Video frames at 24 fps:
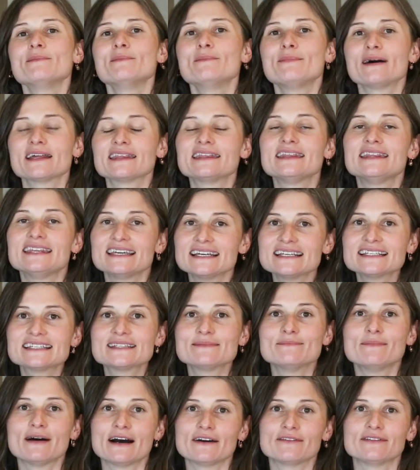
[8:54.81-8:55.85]
But this
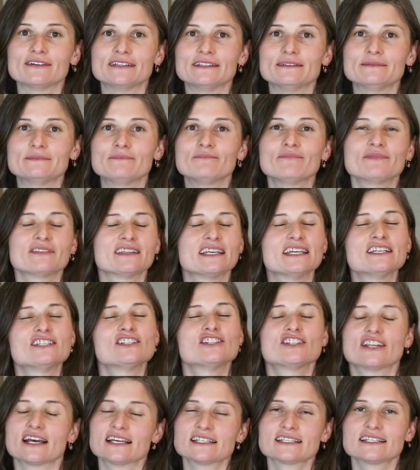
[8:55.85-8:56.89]
muffin
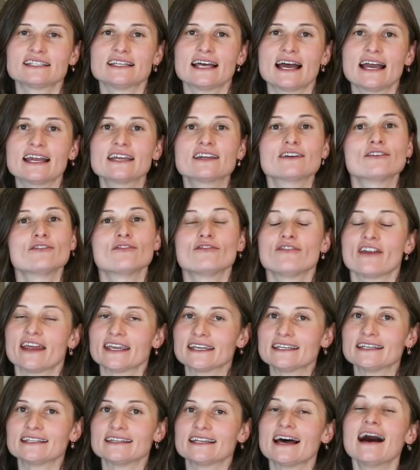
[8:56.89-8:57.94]
tastes just like a
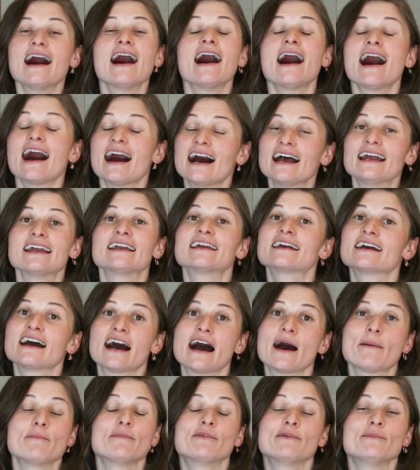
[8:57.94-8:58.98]
regular
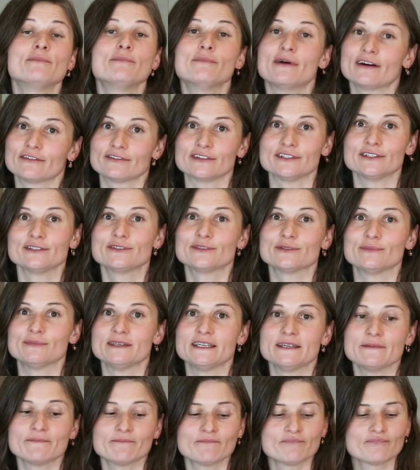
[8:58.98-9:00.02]
high-carb muffin to
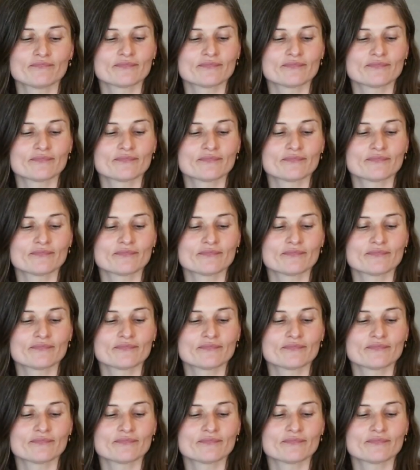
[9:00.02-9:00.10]
me.